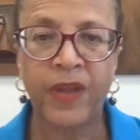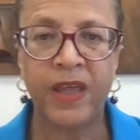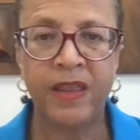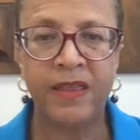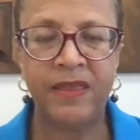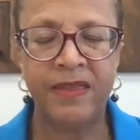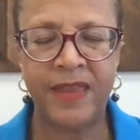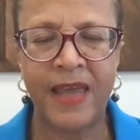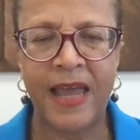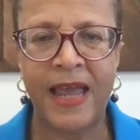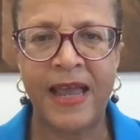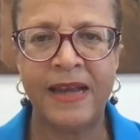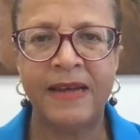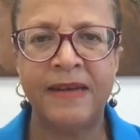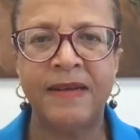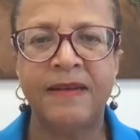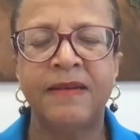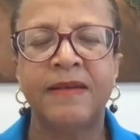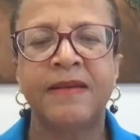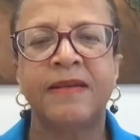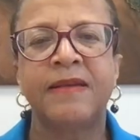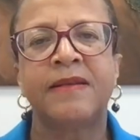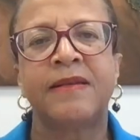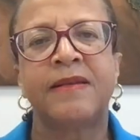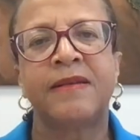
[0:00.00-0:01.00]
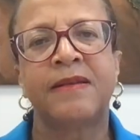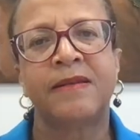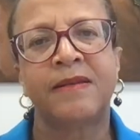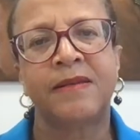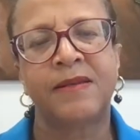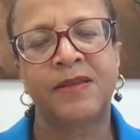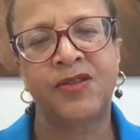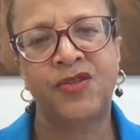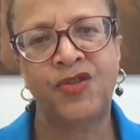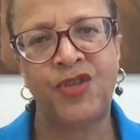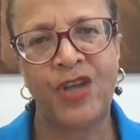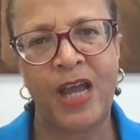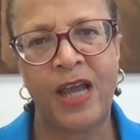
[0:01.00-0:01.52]
then
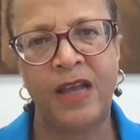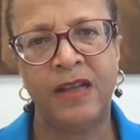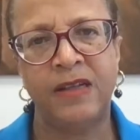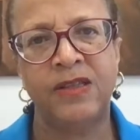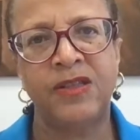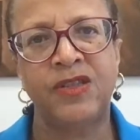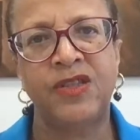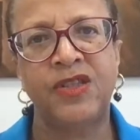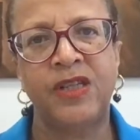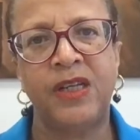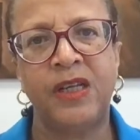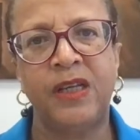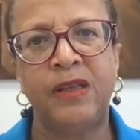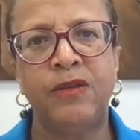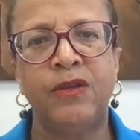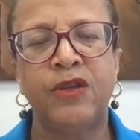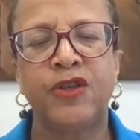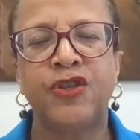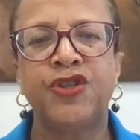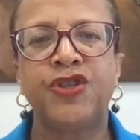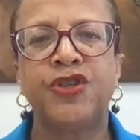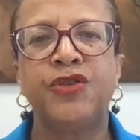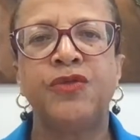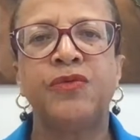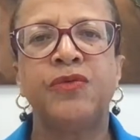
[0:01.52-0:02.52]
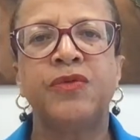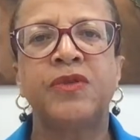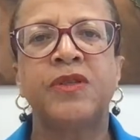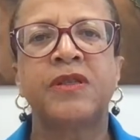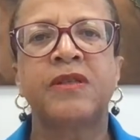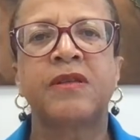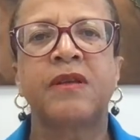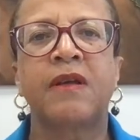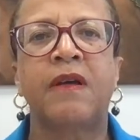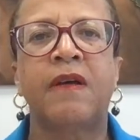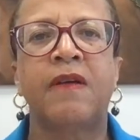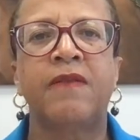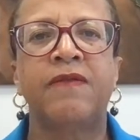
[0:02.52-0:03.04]
stands in the
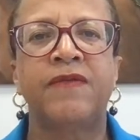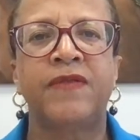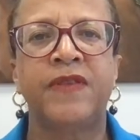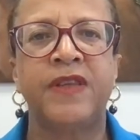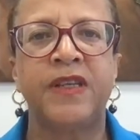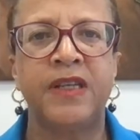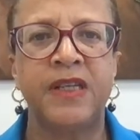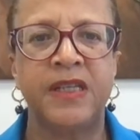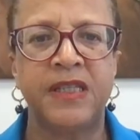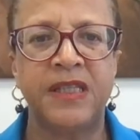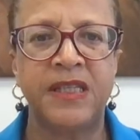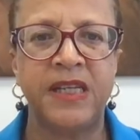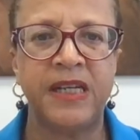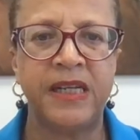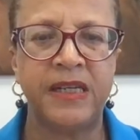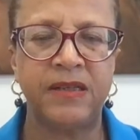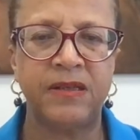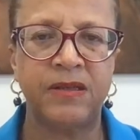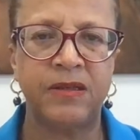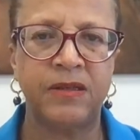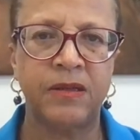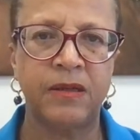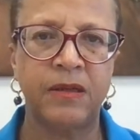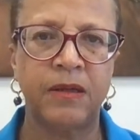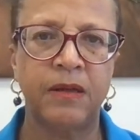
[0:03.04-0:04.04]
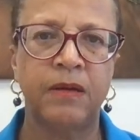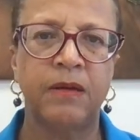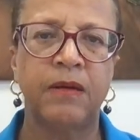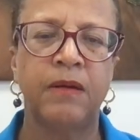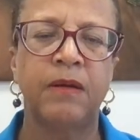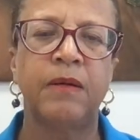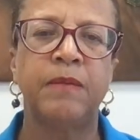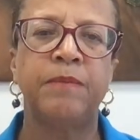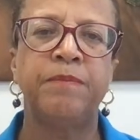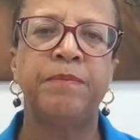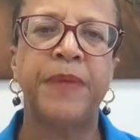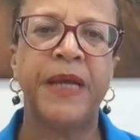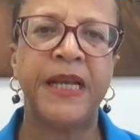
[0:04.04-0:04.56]
shoes of the deceased.
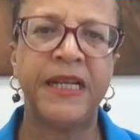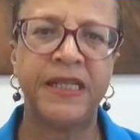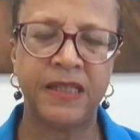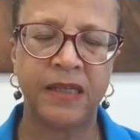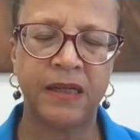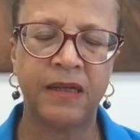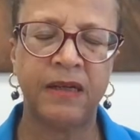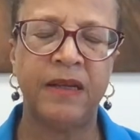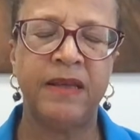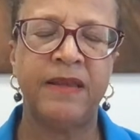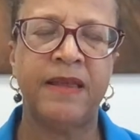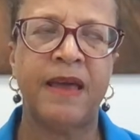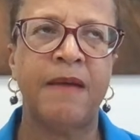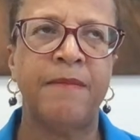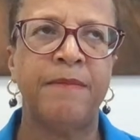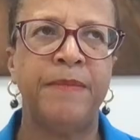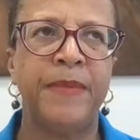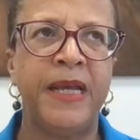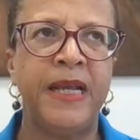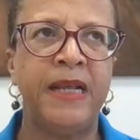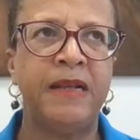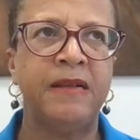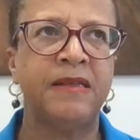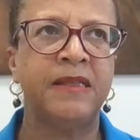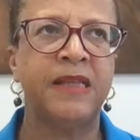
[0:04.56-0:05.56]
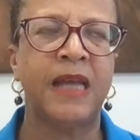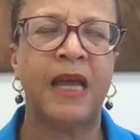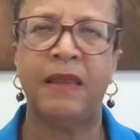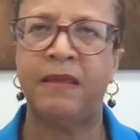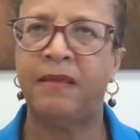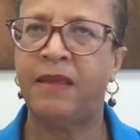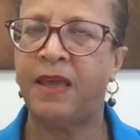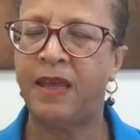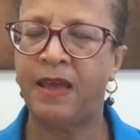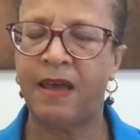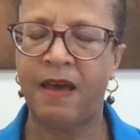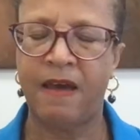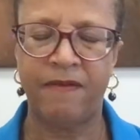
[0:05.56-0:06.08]
Basically, that means that
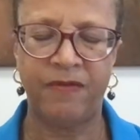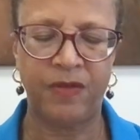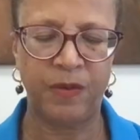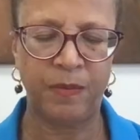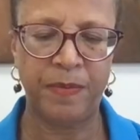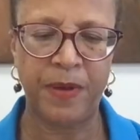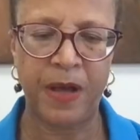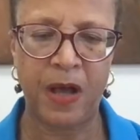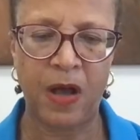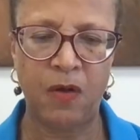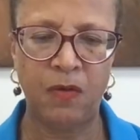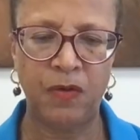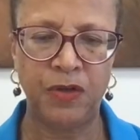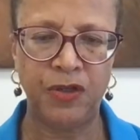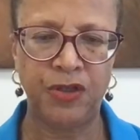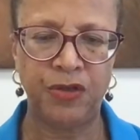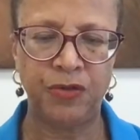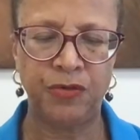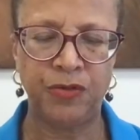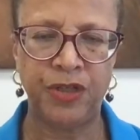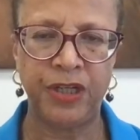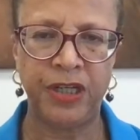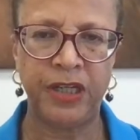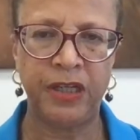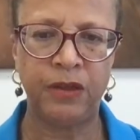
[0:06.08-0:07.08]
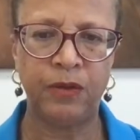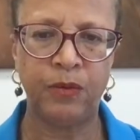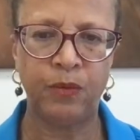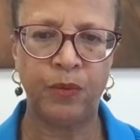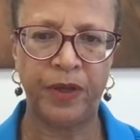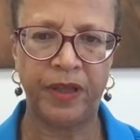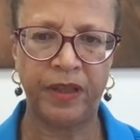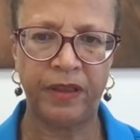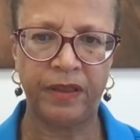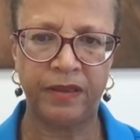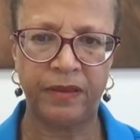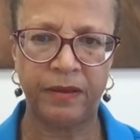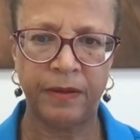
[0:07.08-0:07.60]
they have the power to deal
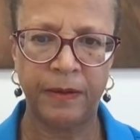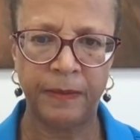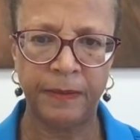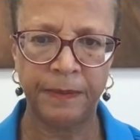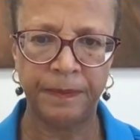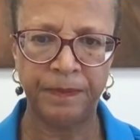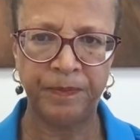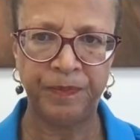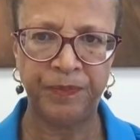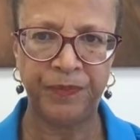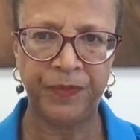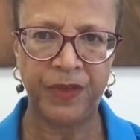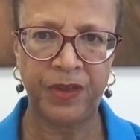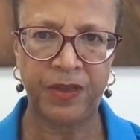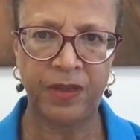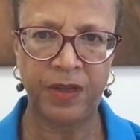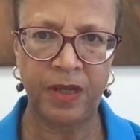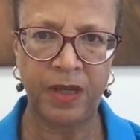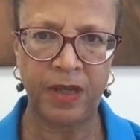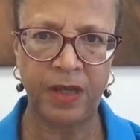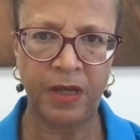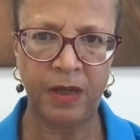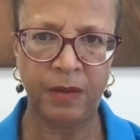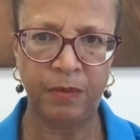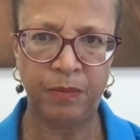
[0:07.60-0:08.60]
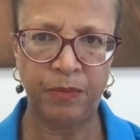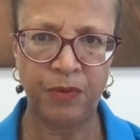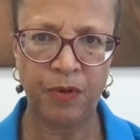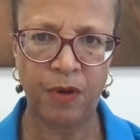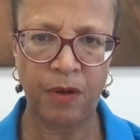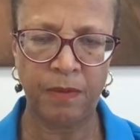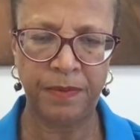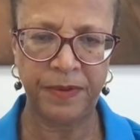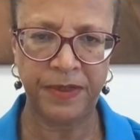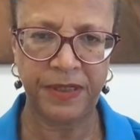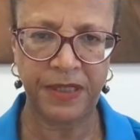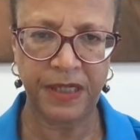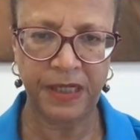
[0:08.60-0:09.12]
with
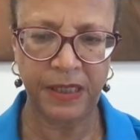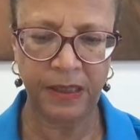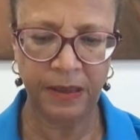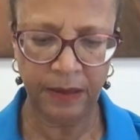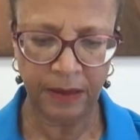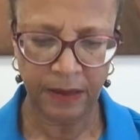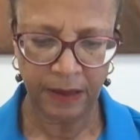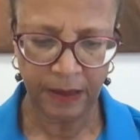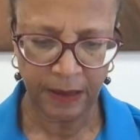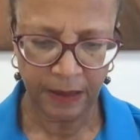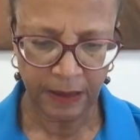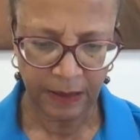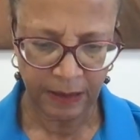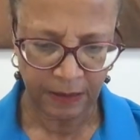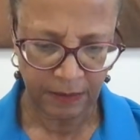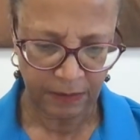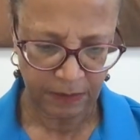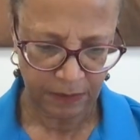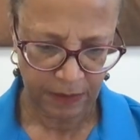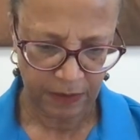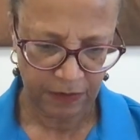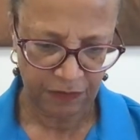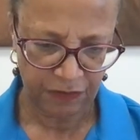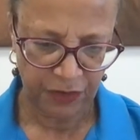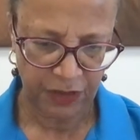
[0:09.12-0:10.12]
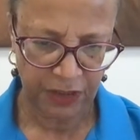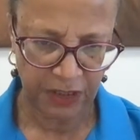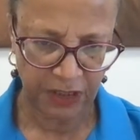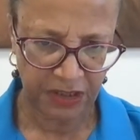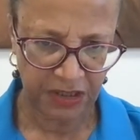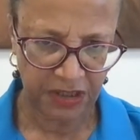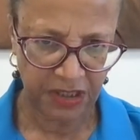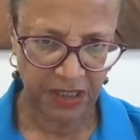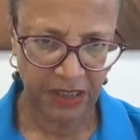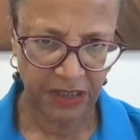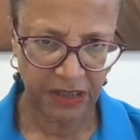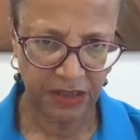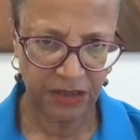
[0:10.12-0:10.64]
the property of
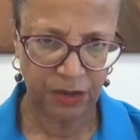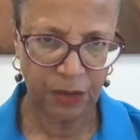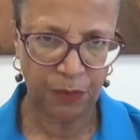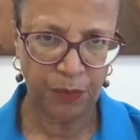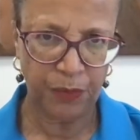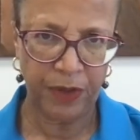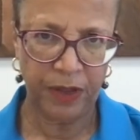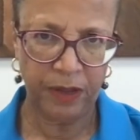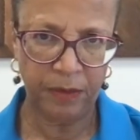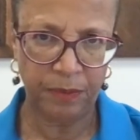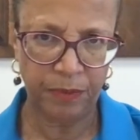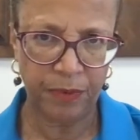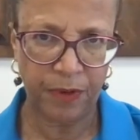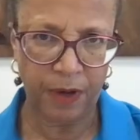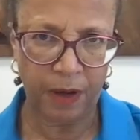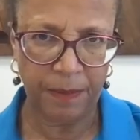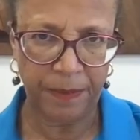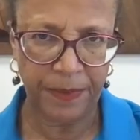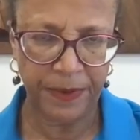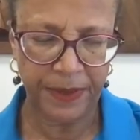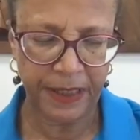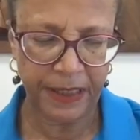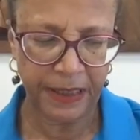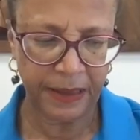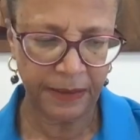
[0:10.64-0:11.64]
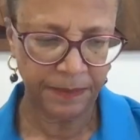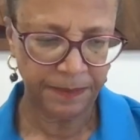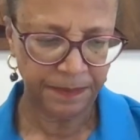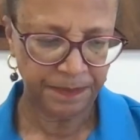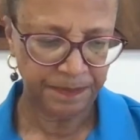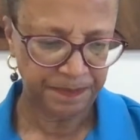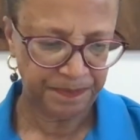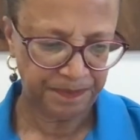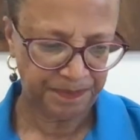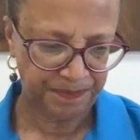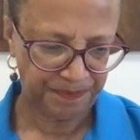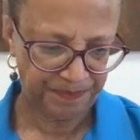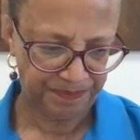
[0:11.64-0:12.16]
the deceased, the real property,
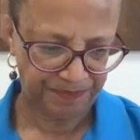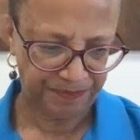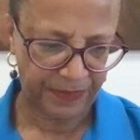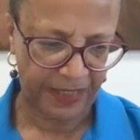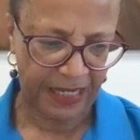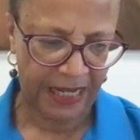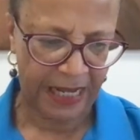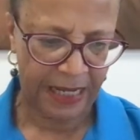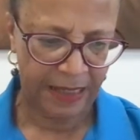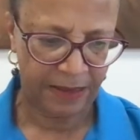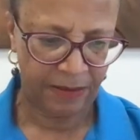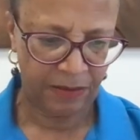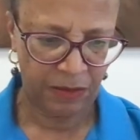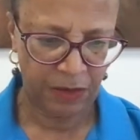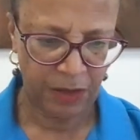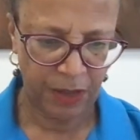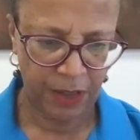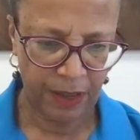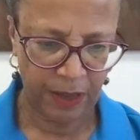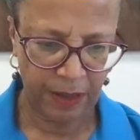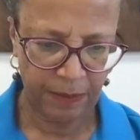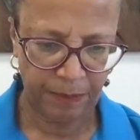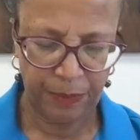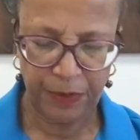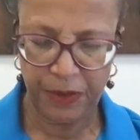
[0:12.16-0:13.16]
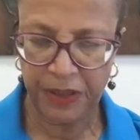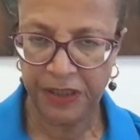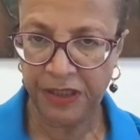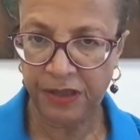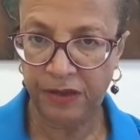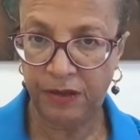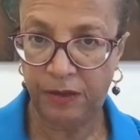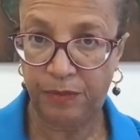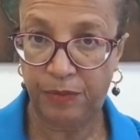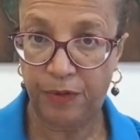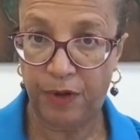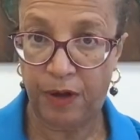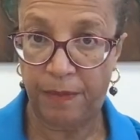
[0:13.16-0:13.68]
and the
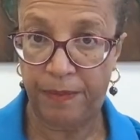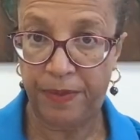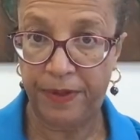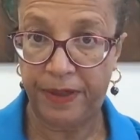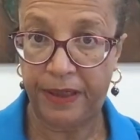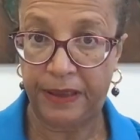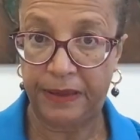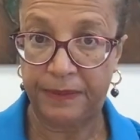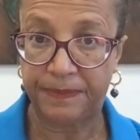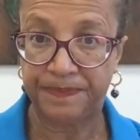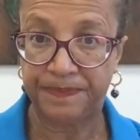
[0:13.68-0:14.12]
personal property.